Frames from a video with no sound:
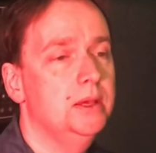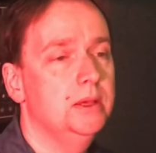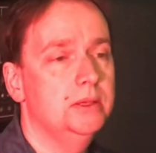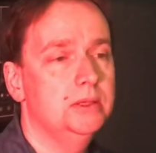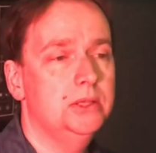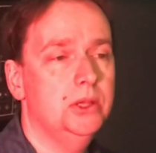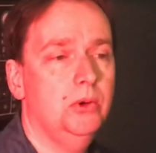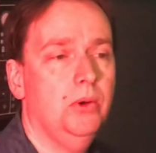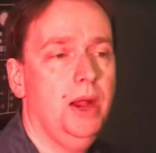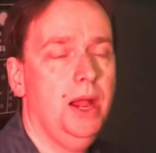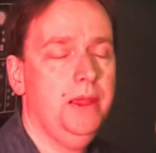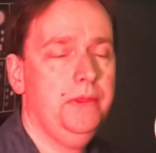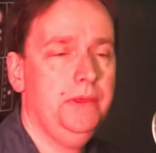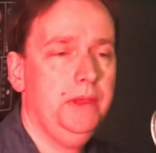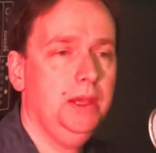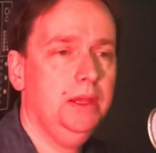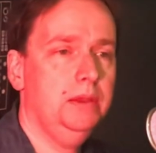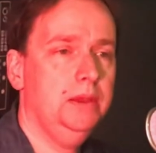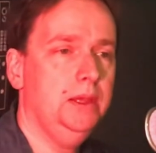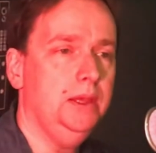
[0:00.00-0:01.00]
So I
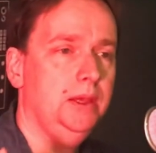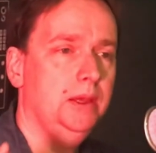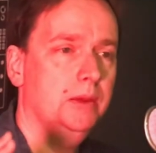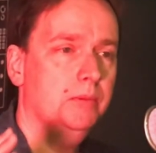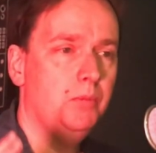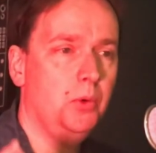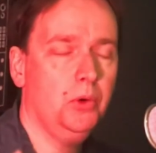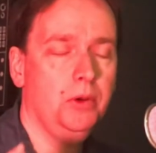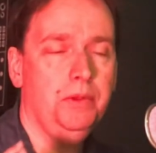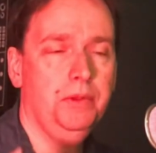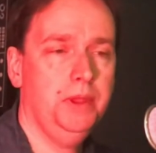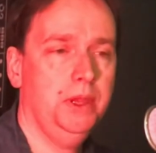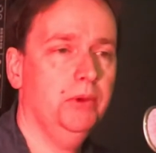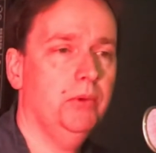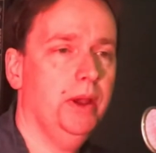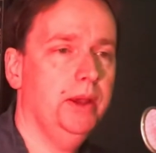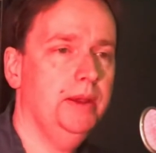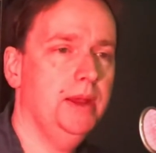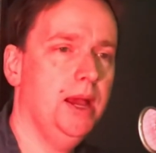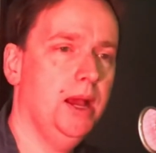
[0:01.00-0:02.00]
think the important thing
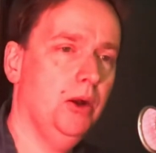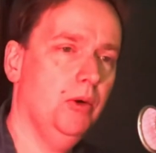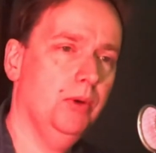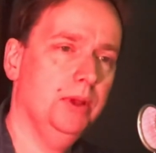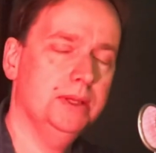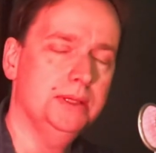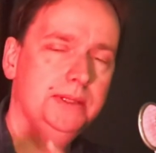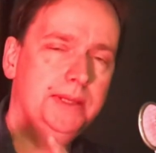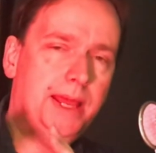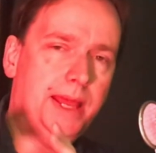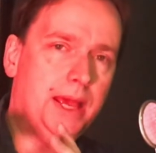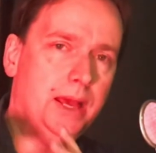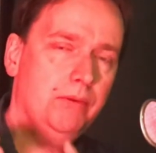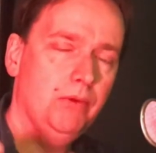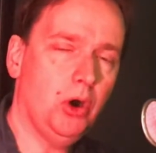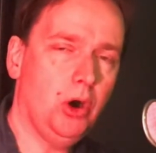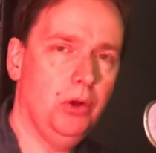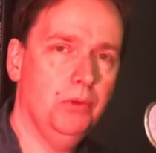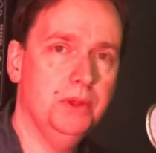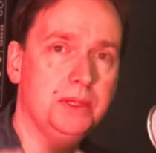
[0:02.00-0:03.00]
right now is to have
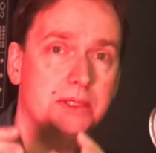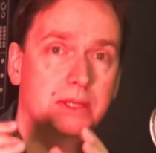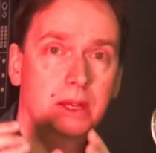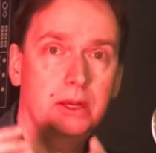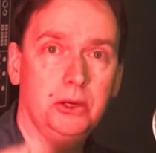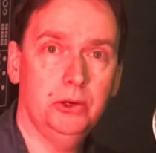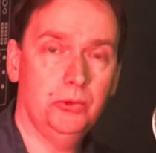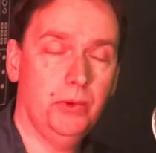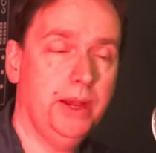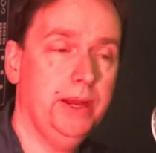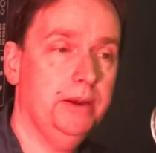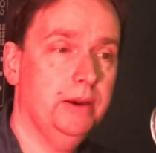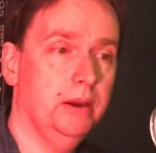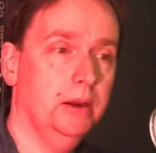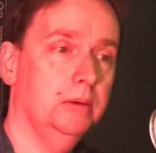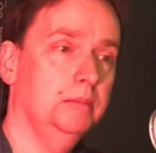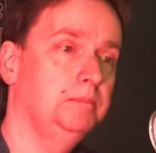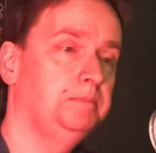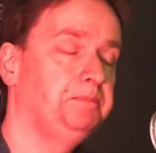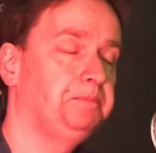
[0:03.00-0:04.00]
all this on our
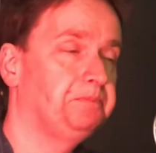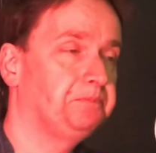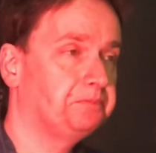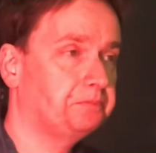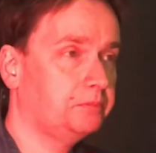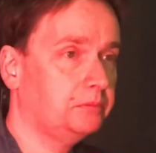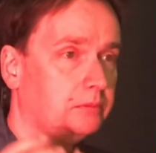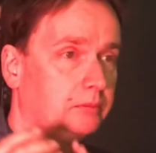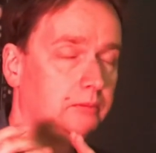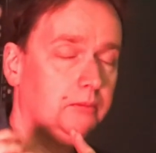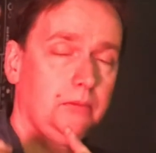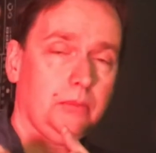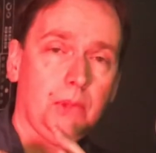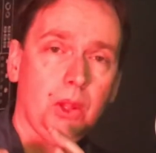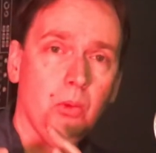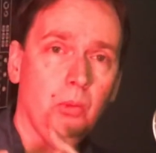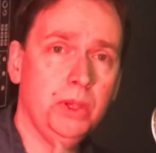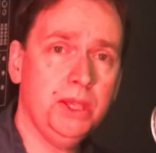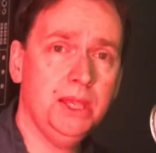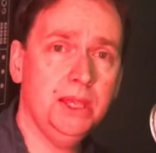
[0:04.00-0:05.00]
radar
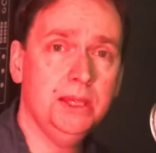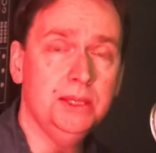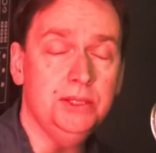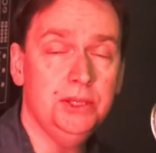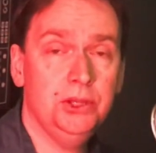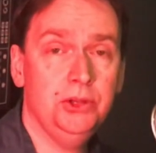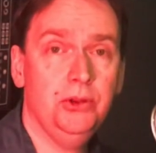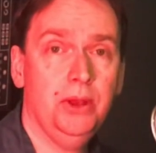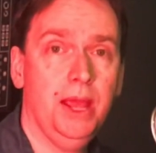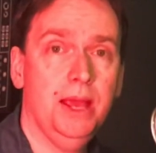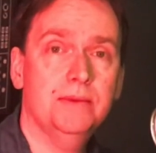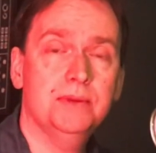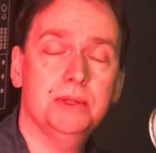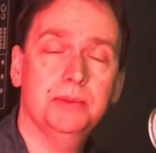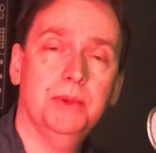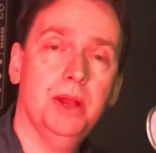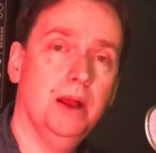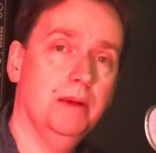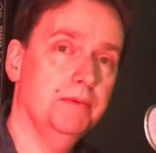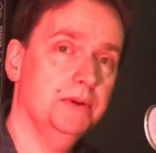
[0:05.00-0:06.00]
we can continue to have
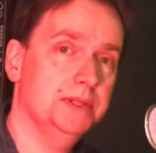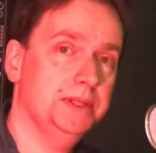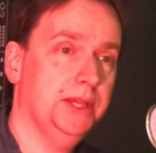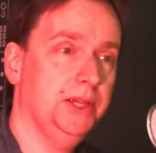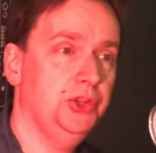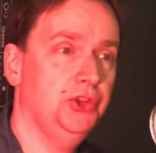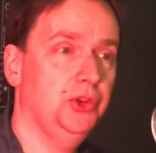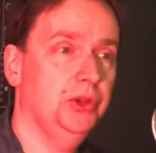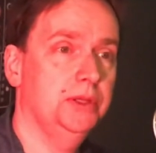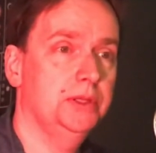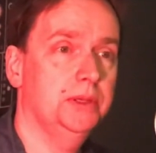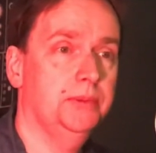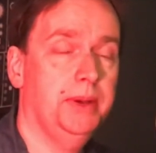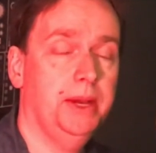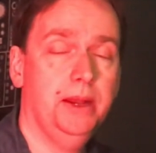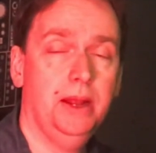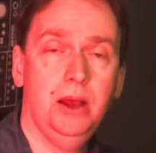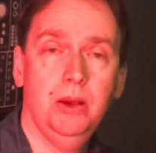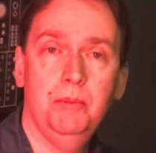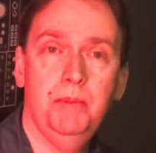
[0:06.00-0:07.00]
some conversations
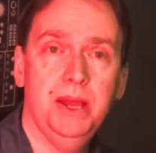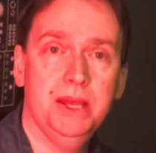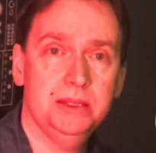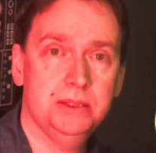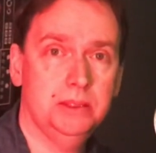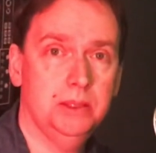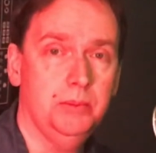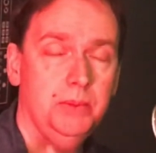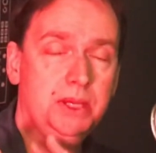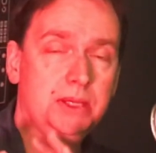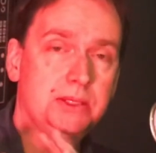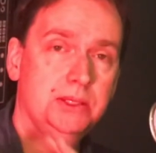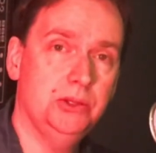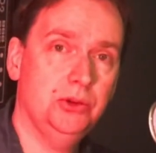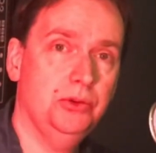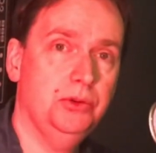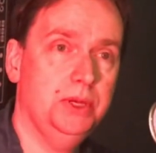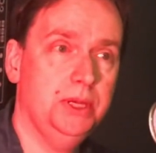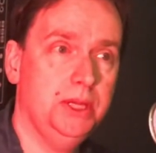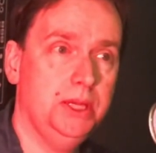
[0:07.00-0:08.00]
about how best to meet
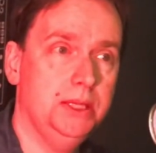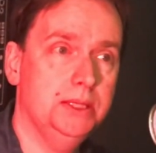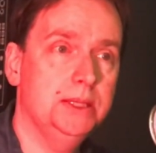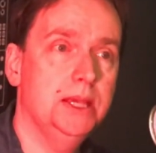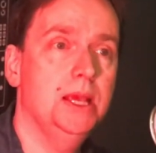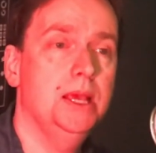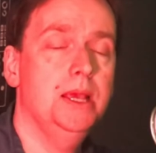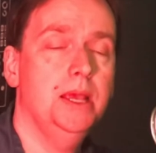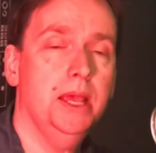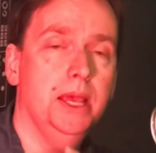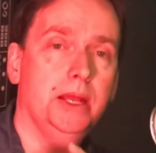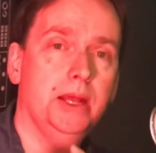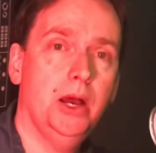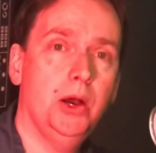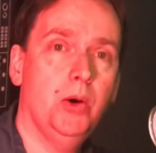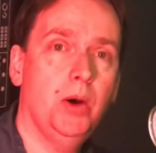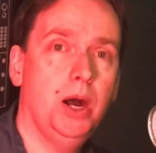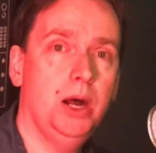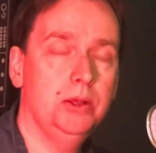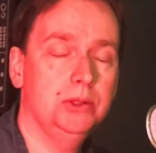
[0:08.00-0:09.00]
student needs and
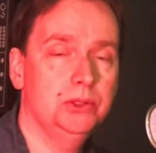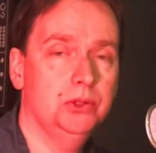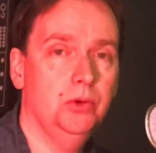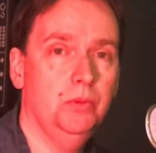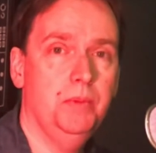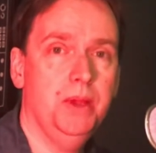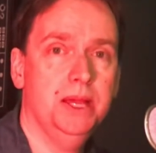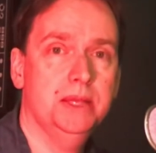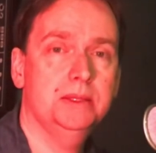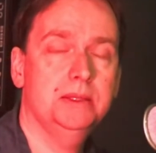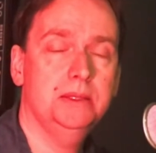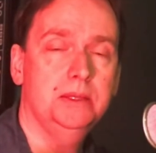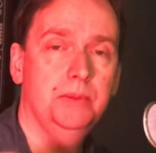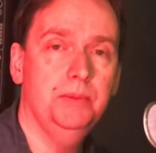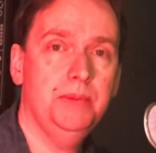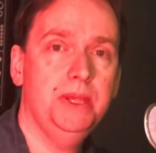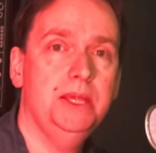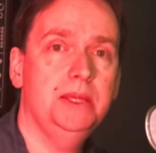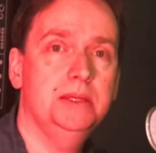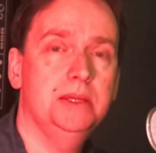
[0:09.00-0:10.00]
how also best to
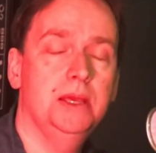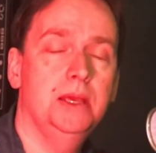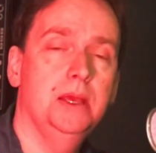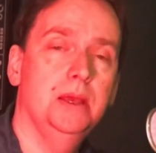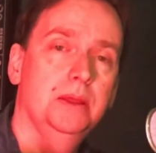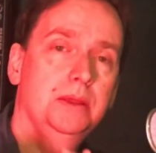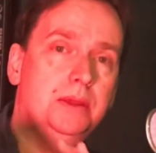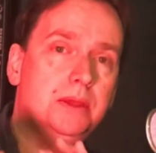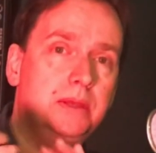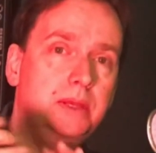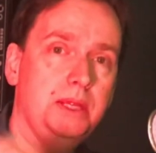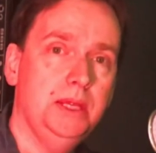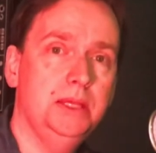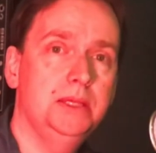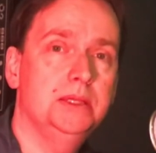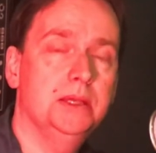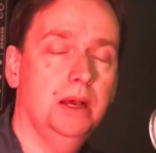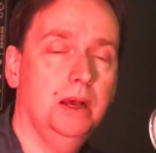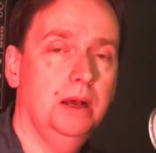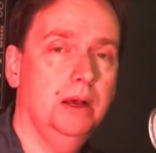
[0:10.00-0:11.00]
meet the
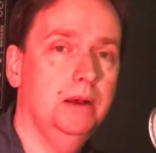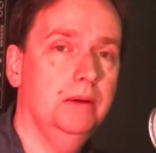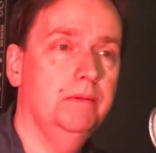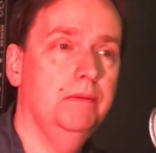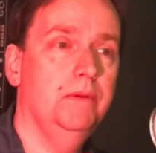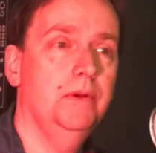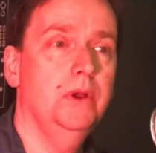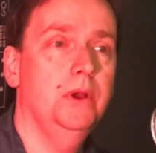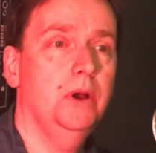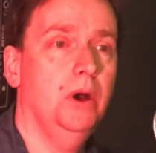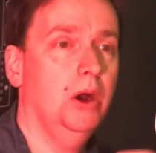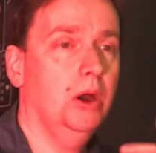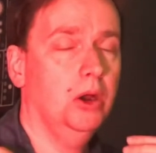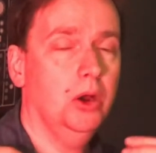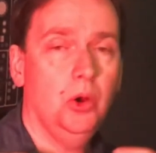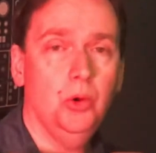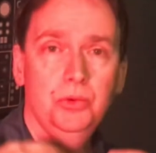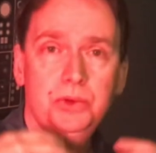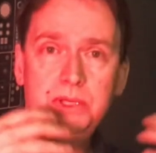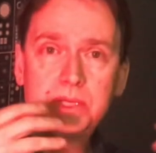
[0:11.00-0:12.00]
needs of our
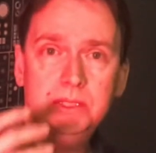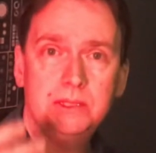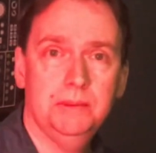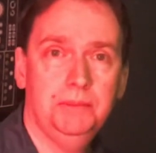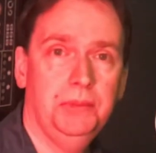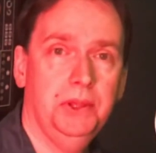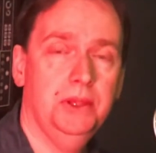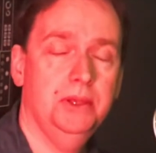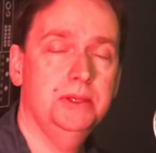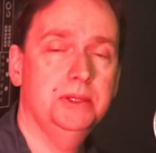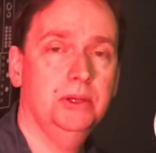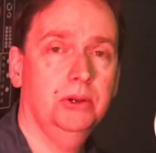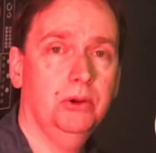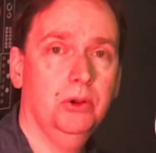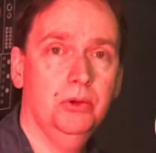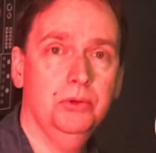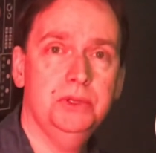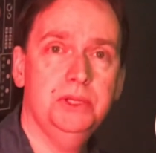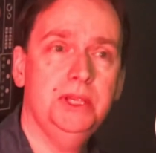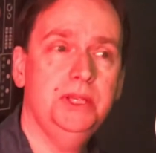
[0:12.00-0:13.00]
own disciplines, our
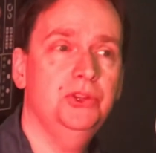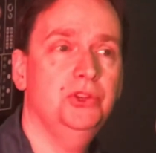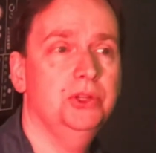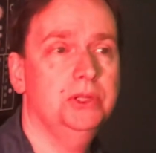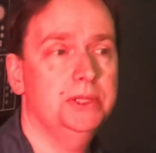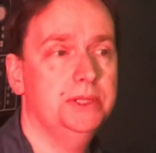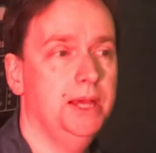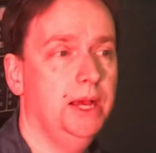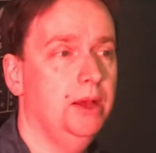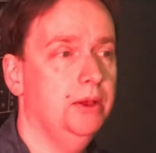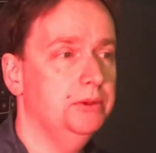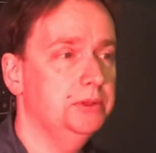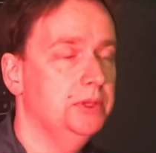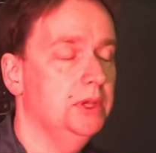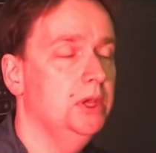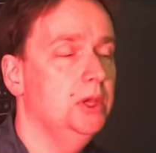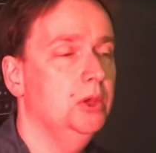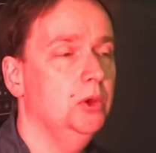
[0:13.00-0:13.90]
own teaching styles.